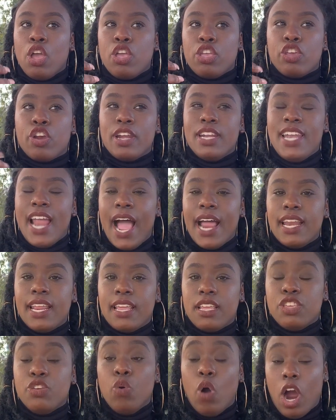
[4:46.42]

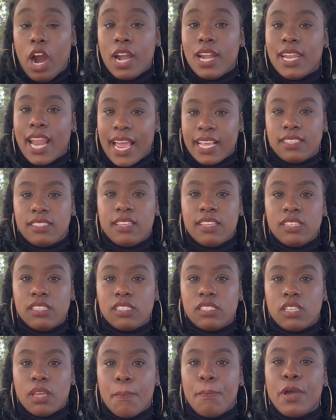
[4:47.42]
you are
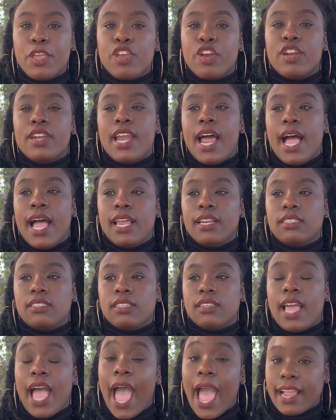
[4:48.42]
licensed, but you're not
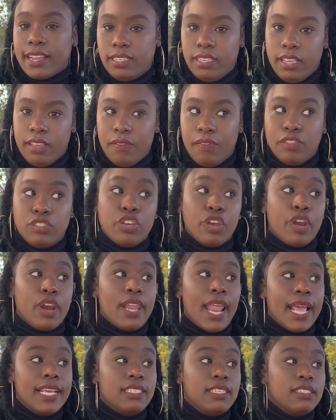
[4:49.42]
active. So your
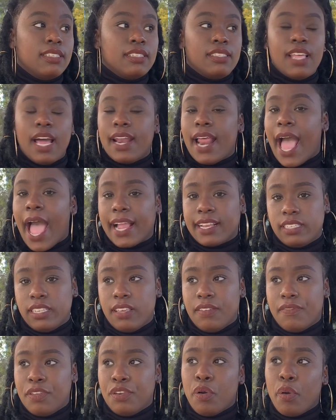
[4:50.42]
license is not
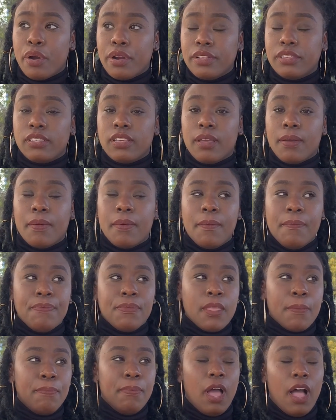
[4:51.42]
active. In order to
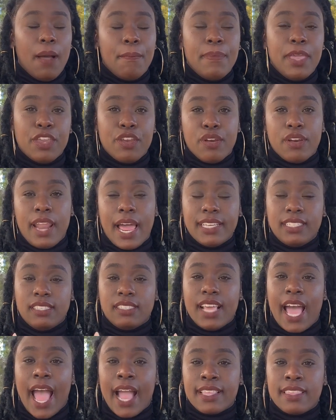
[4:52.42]
make your license
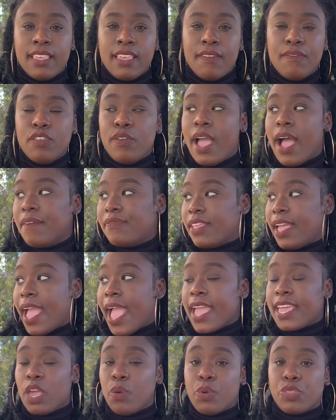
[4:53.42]
active, you have to
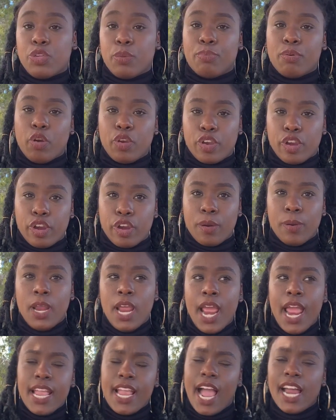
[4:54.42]
hang it with a broker.
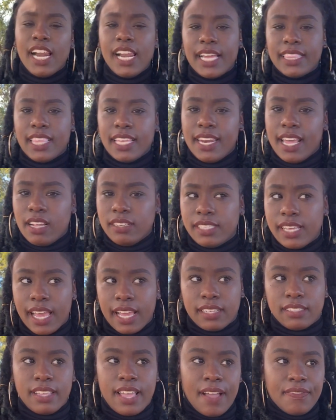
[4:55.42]
Kind of like the nail
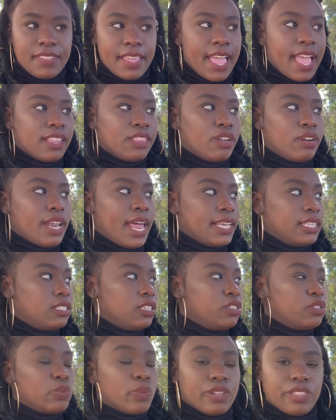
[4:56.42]
techs, they have to hang their
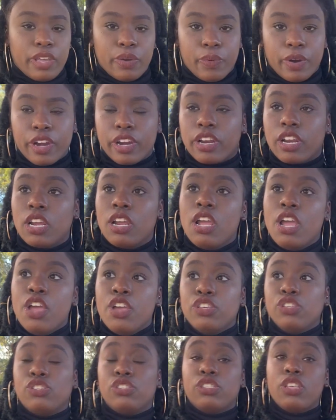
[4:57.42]
license where they work.
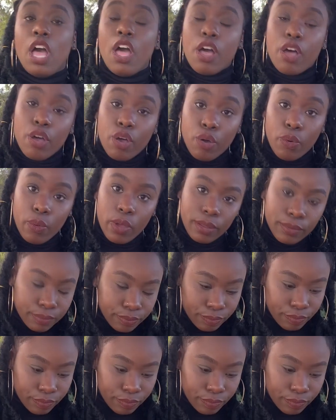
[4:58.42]
So